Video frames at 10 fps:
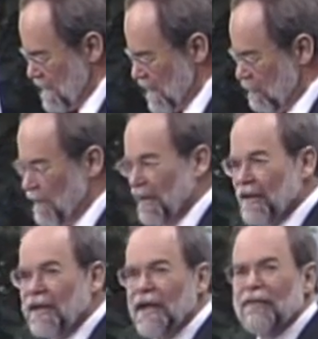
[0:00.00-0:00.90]
and
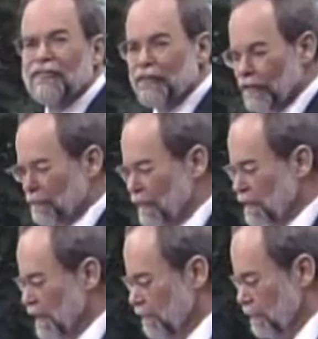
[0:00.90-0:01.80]
make a case for
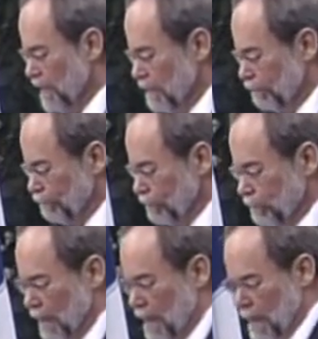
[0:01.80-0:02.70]
limited government.
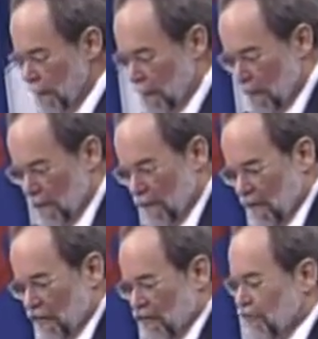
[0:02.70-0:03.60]

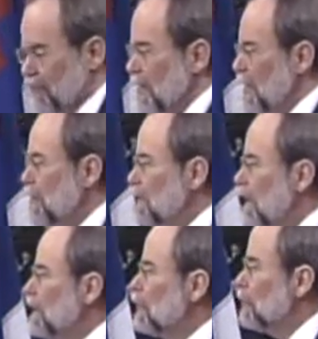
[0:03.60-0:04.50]
State
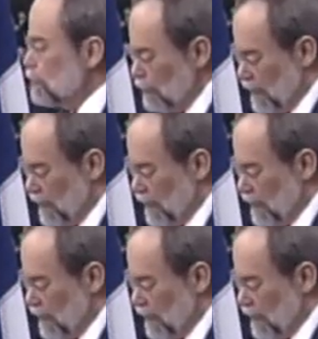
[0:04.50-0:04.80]
and local